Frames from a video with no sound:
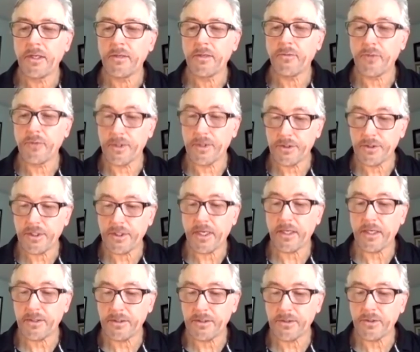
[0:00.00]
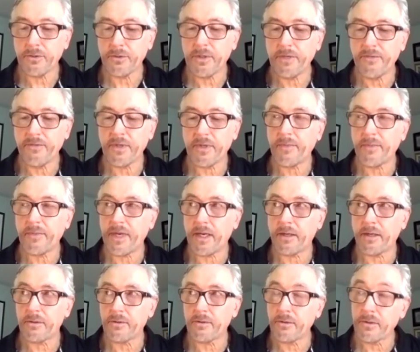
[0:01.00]
what your child is grieving
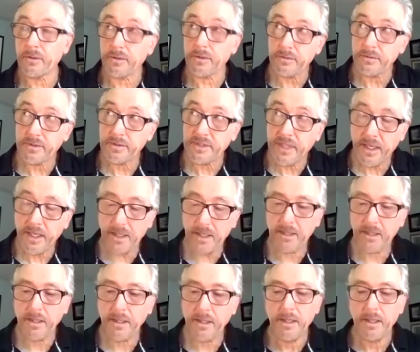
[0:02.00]
about or saying.